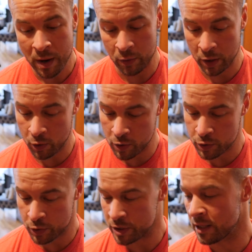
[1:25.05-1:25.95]
I went
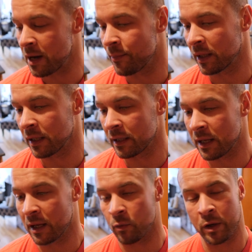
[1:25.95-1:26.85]
grocery shopping,
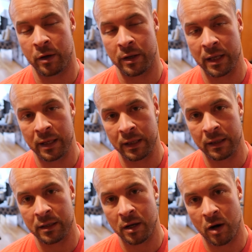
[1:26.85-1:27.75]
and we are
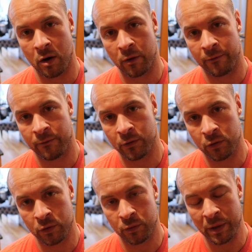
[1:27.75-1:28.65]
getting our
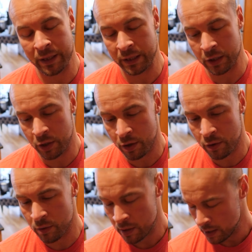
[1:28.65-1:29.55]
food ready to
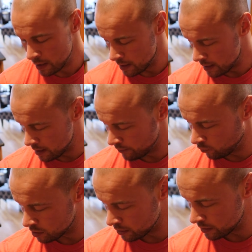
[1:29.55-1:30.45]
go. If
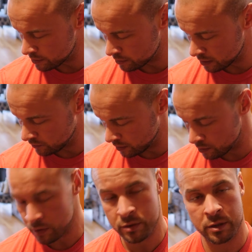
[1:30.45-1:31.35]
you saw yesterday's video,
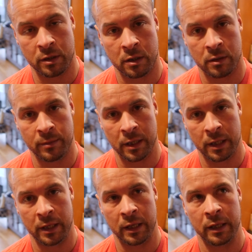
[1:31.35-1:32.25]
you saw
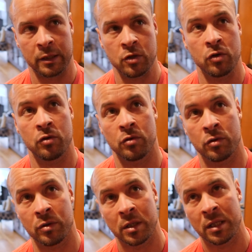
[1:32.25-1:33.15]
my
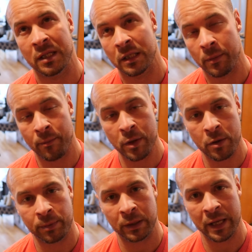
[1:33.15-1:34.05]
new
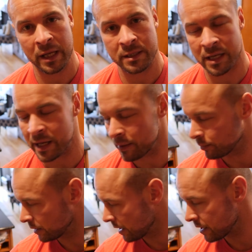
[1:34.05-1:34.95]
meal plan, diet
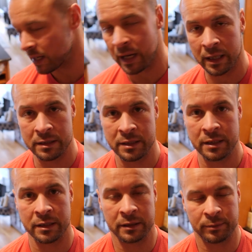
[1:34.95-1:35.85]
plan,
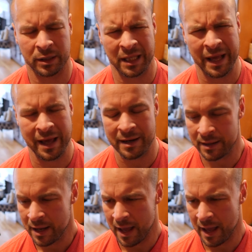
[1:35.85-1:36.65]
idea plan.